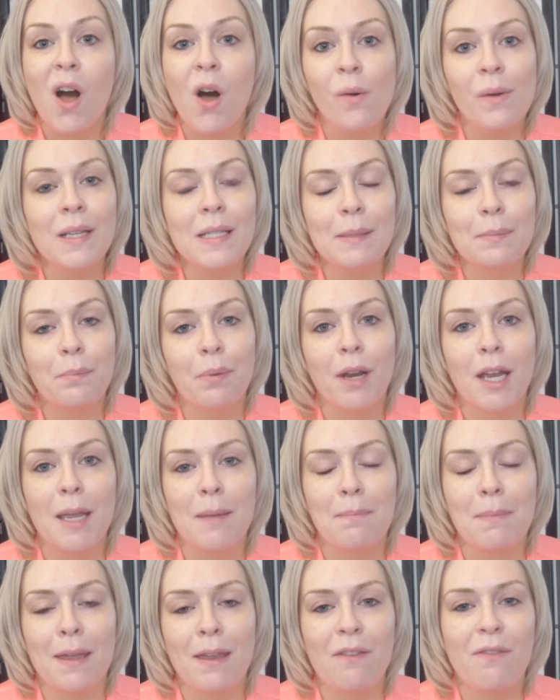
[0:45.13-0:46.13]
always
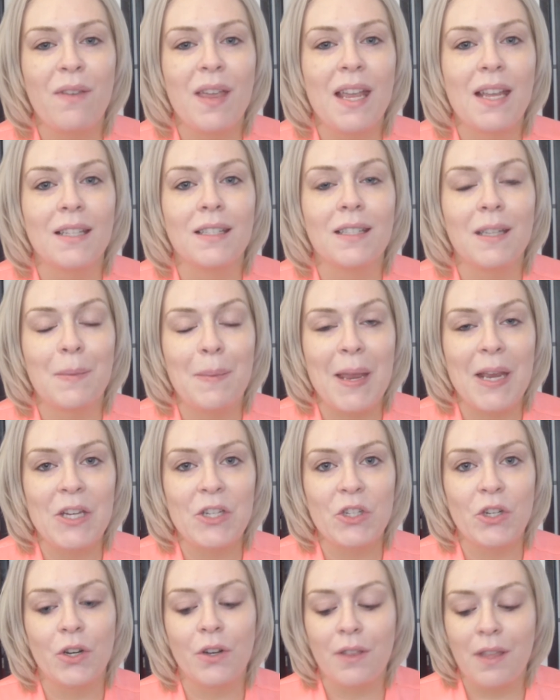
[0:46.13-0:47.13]
prime my face to make
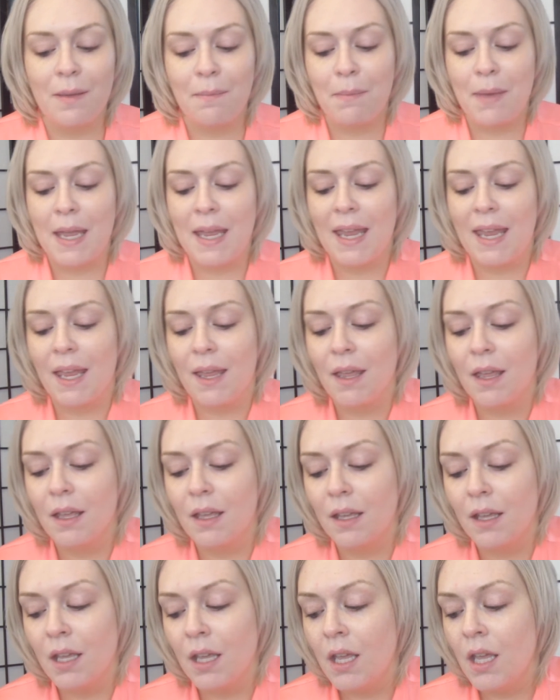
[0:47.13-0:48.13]
sure that my
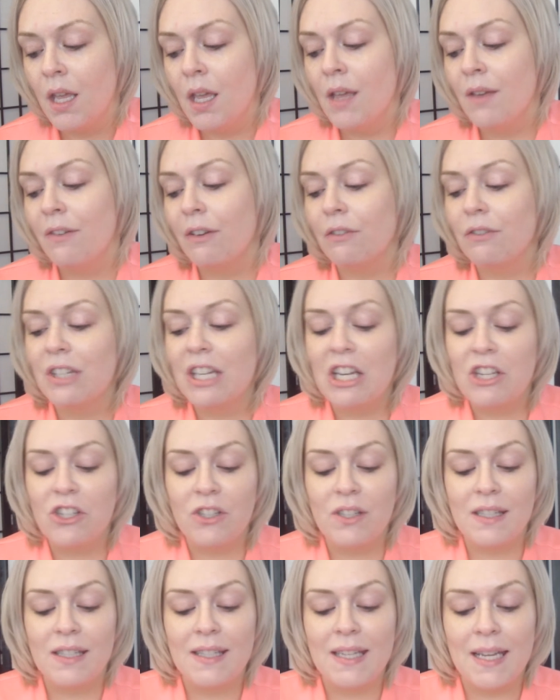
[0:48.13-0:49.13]

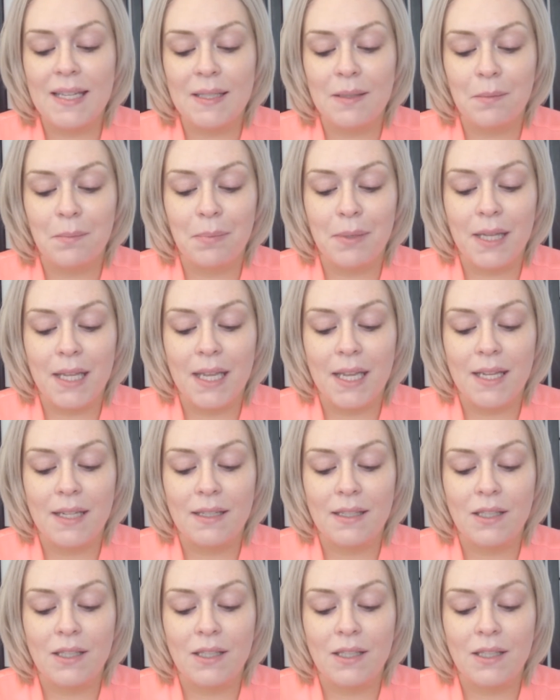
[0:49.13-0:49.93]
foundation stays in place.